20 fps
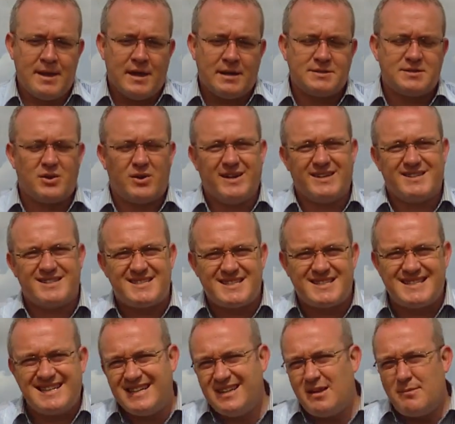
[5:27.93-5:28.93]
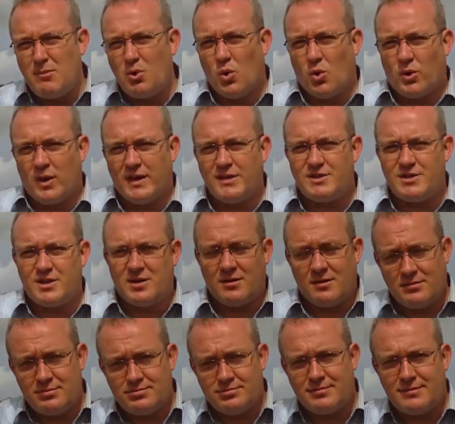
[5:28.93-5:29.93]
And so it's still a mortgage,
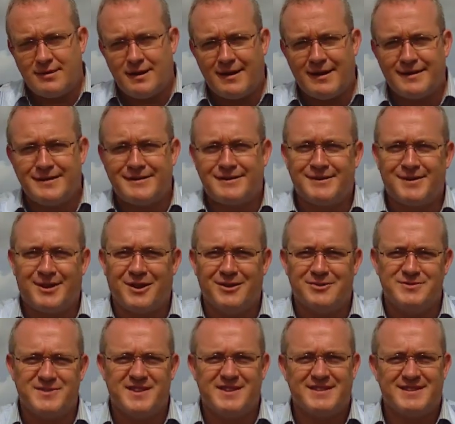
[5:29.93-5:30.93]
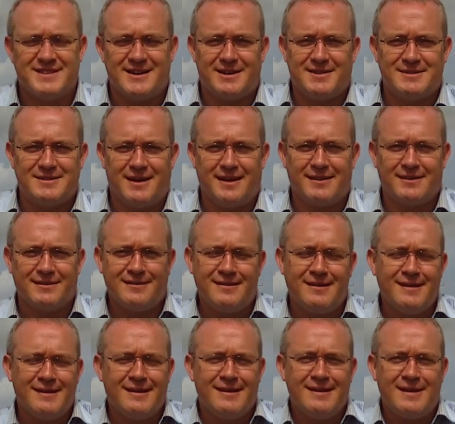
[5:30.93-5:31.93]
clues in the title,
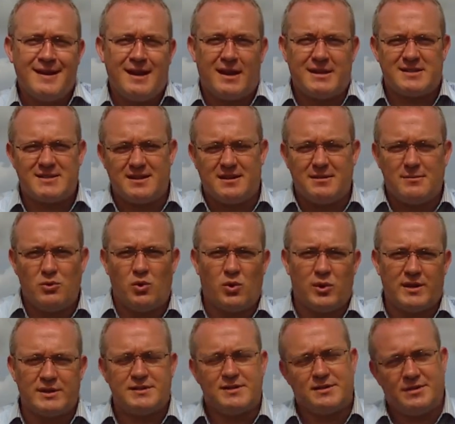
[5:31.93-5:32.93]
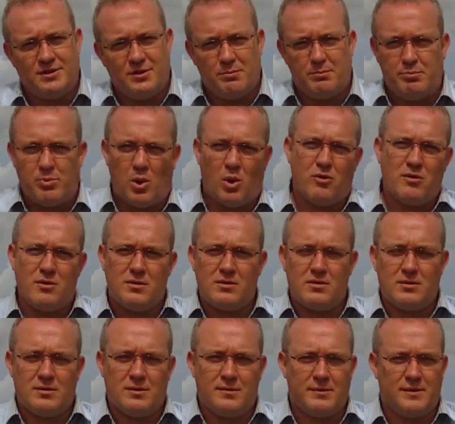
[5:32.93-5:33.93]
it's still a mortgage, you
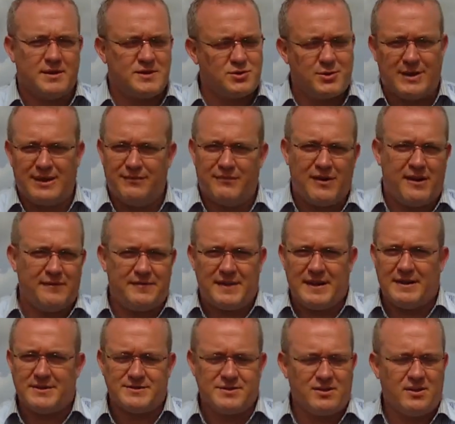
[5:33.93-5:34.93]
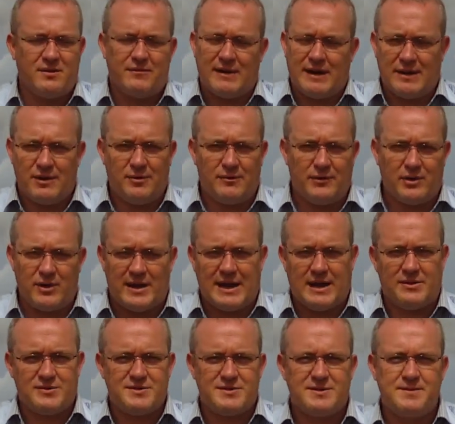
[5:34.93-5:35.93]
borrow the $25,000 on the value of your
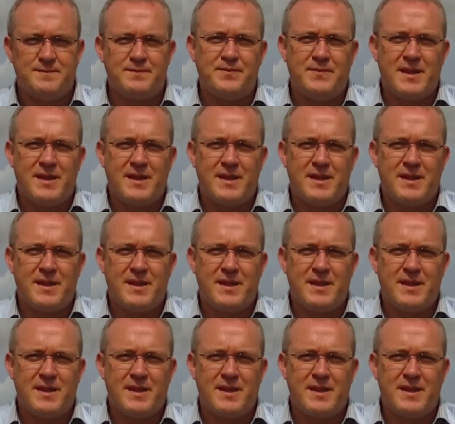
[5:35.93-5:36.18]
house,